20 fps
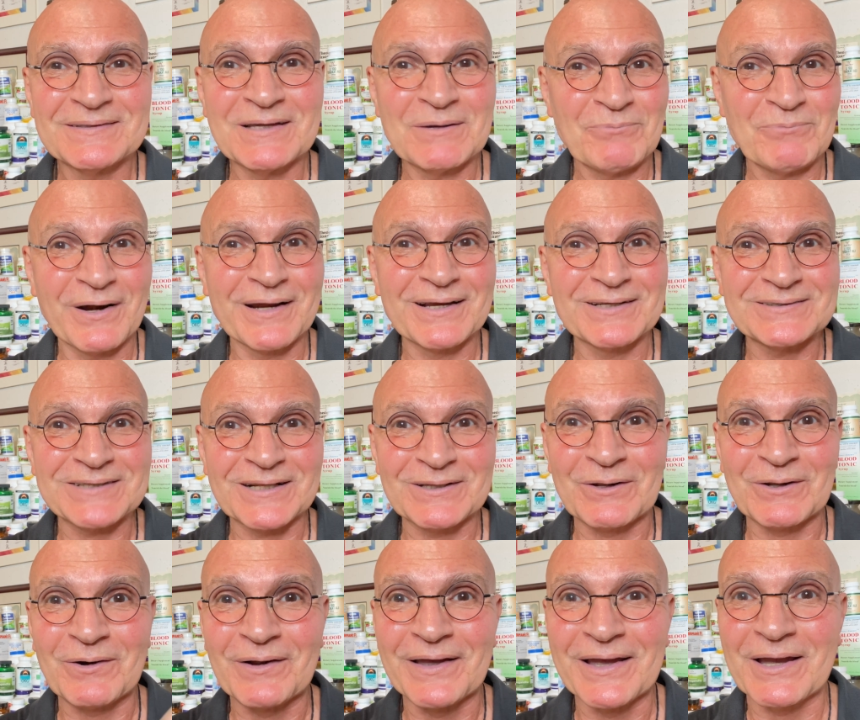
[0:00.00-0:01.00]
they bring us a
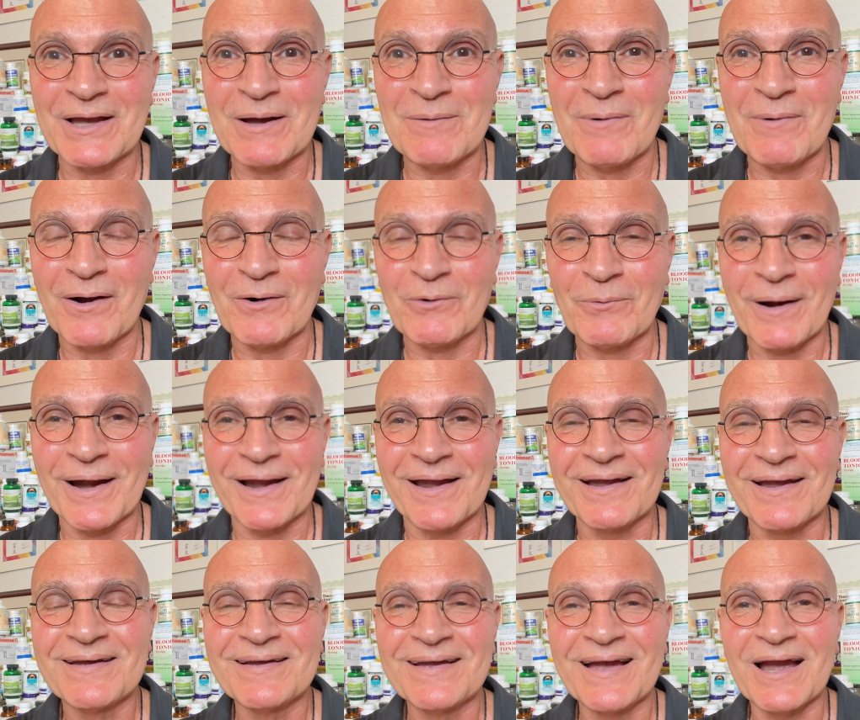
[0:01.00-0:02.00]
little income our way.
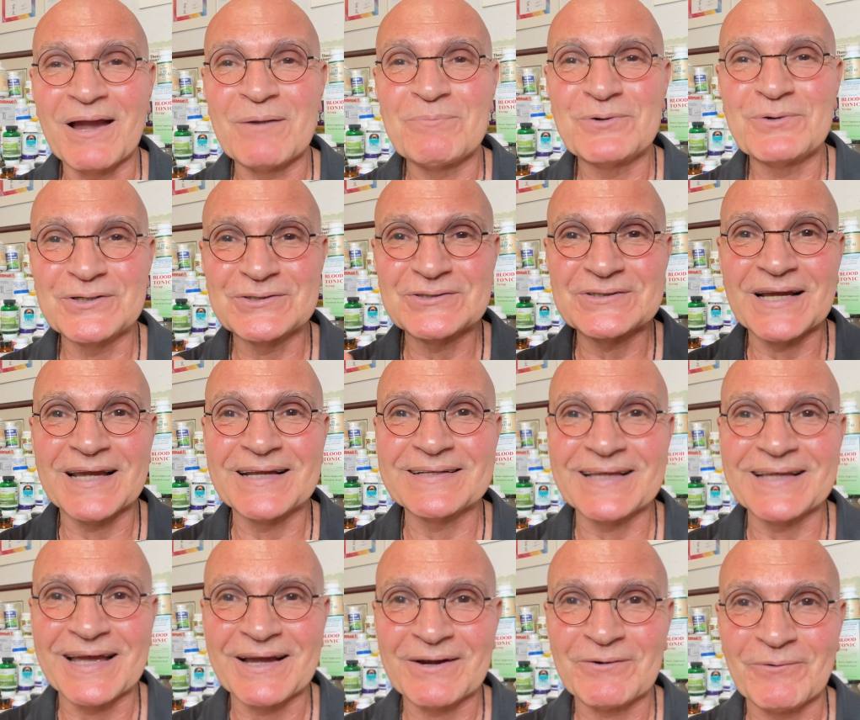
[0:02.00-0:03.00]
I appreciate
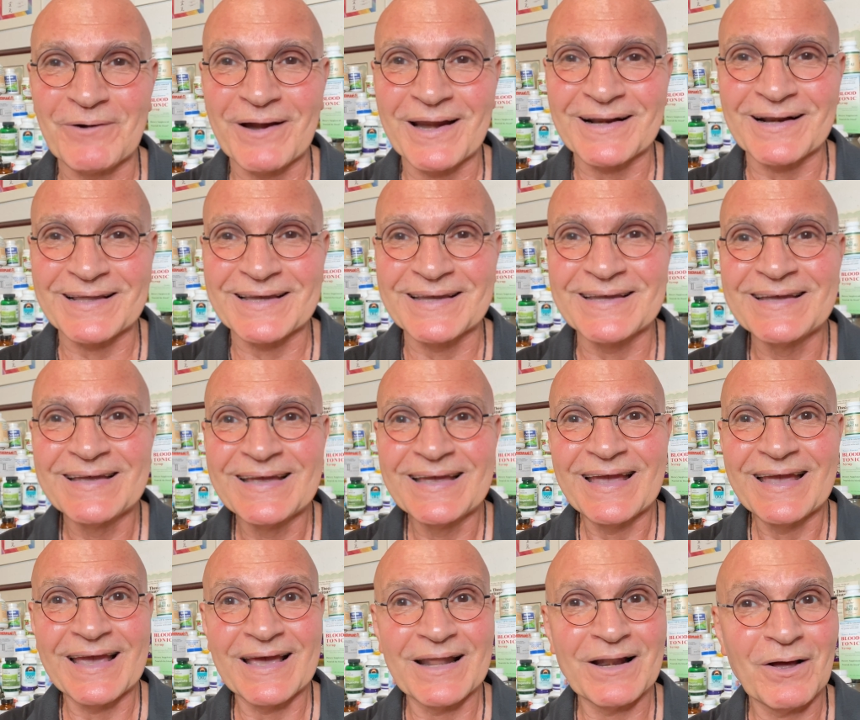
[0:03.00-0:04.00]
that greatly.
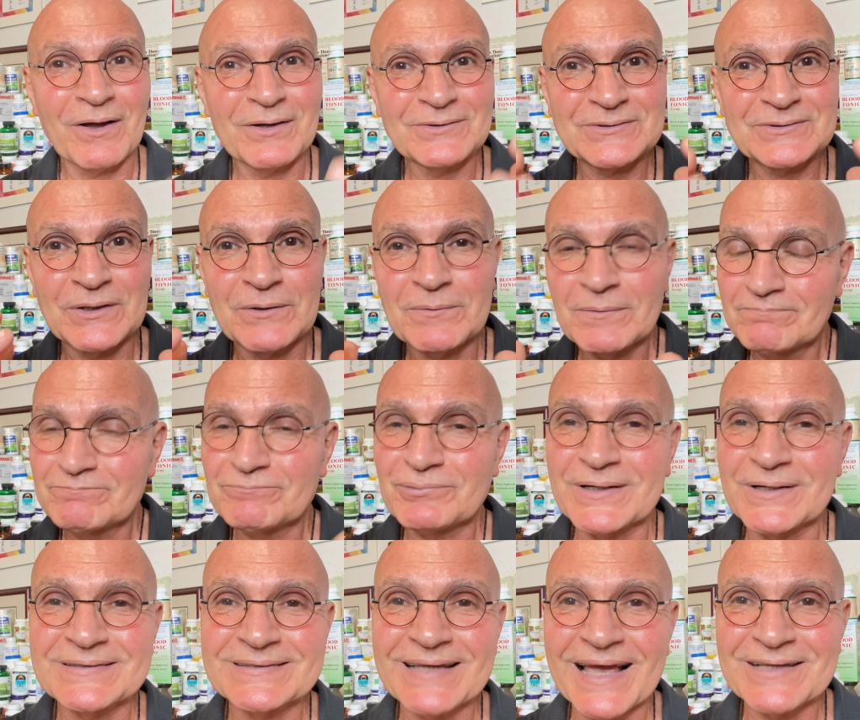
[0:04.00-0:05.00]
And also,
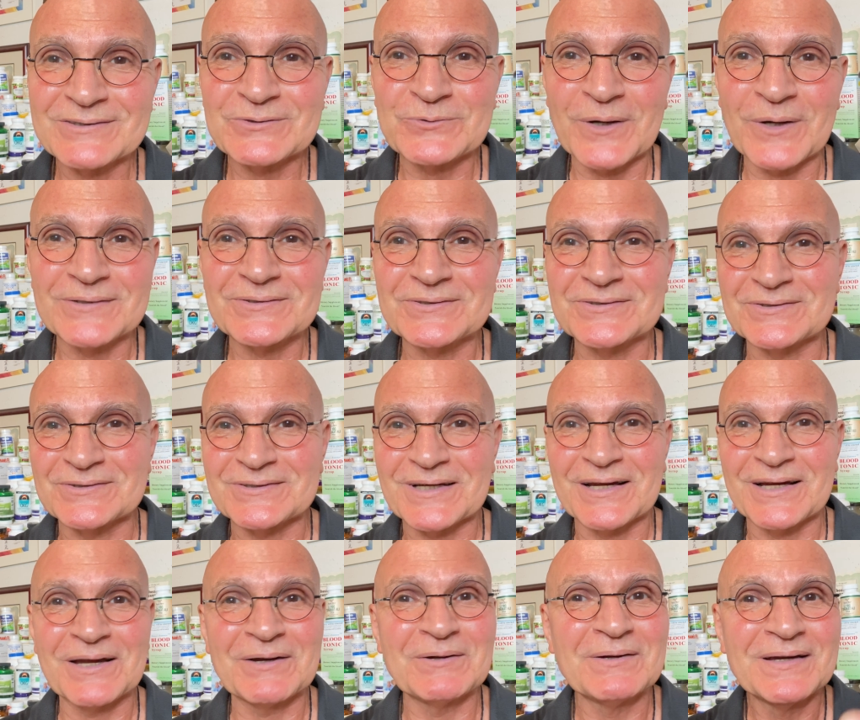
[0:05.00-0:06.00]
please ask questions.
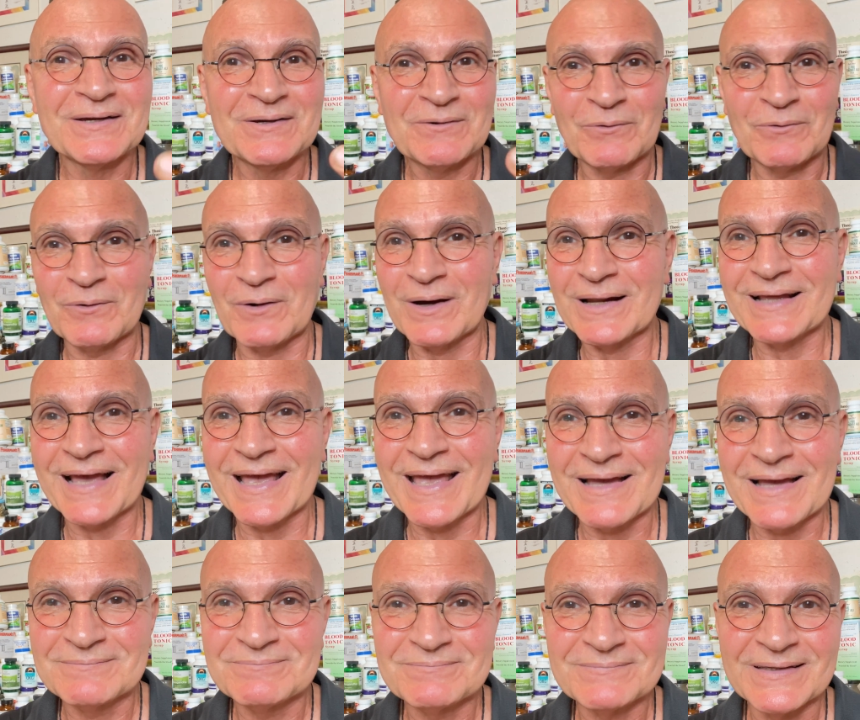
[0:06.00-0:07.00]
I want
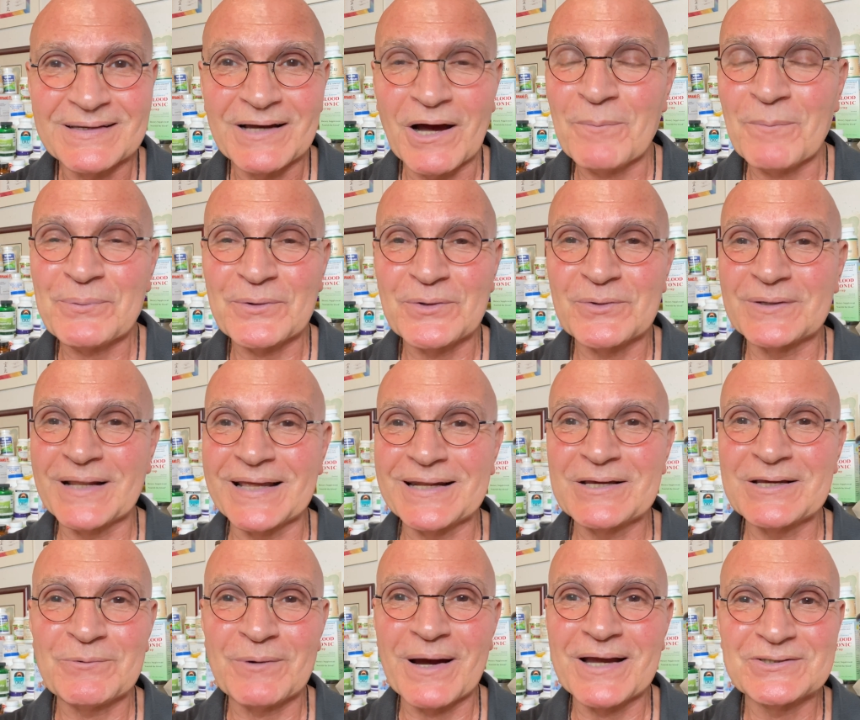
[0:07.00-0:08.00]
to help you in
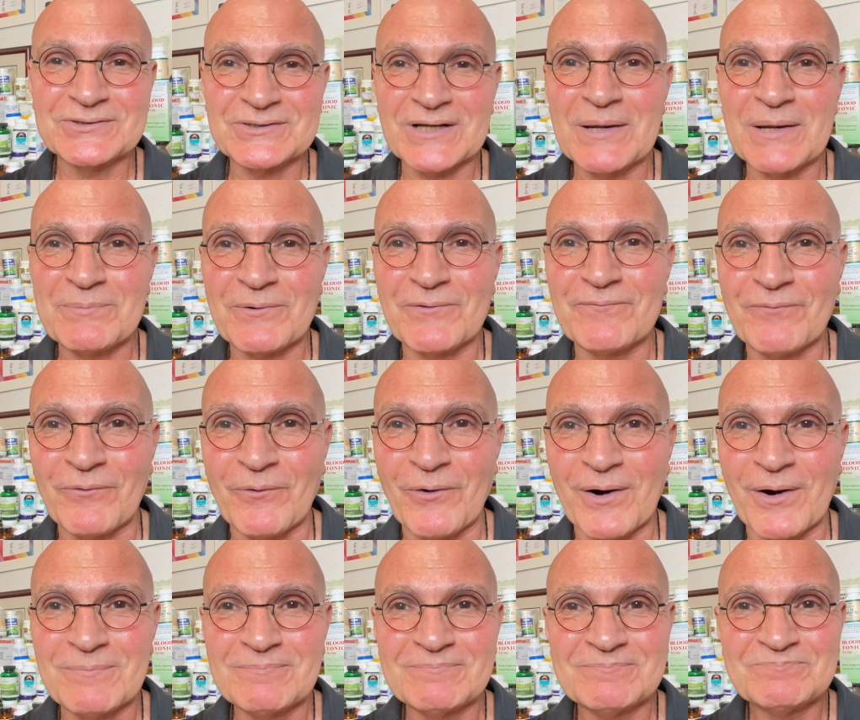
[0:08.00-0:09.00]
any way, shape, or
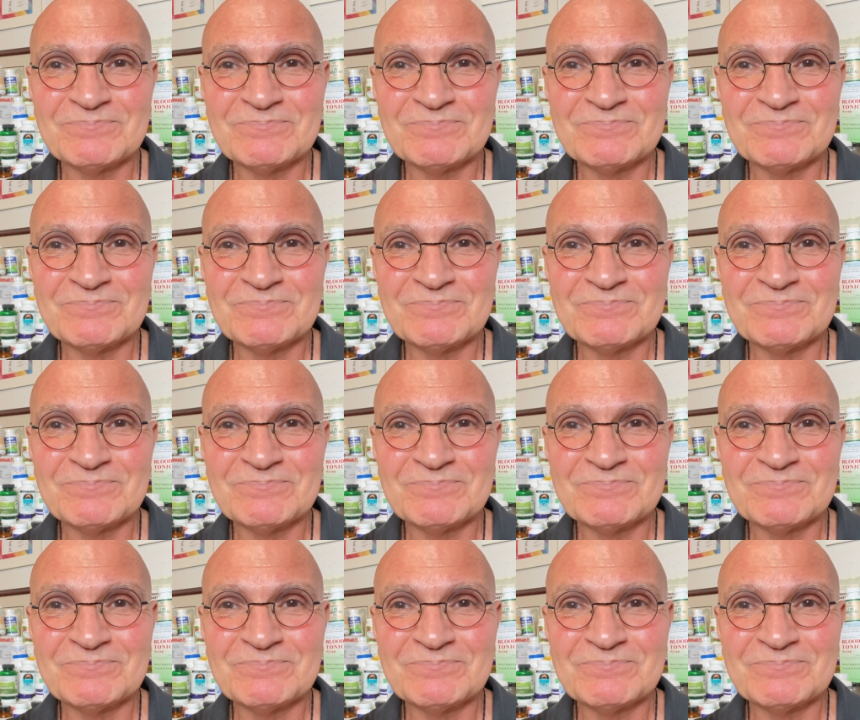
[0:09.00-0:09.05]
form.